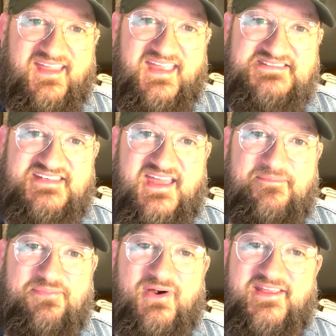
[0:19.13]
He
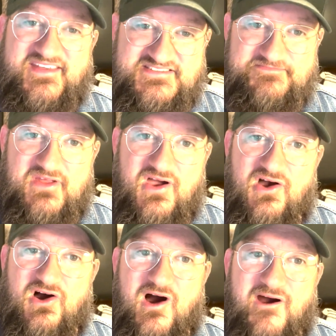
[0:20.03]
said, pray this,
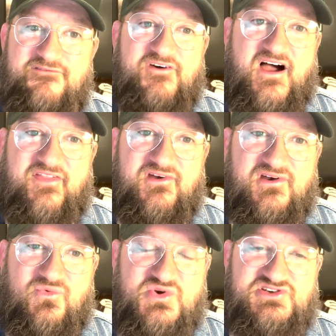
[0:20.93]
our
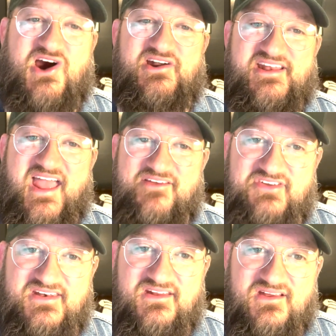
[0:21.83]
Father, which art in
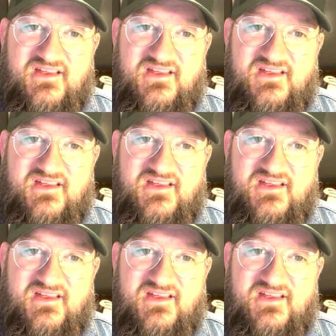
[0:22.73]
heaven,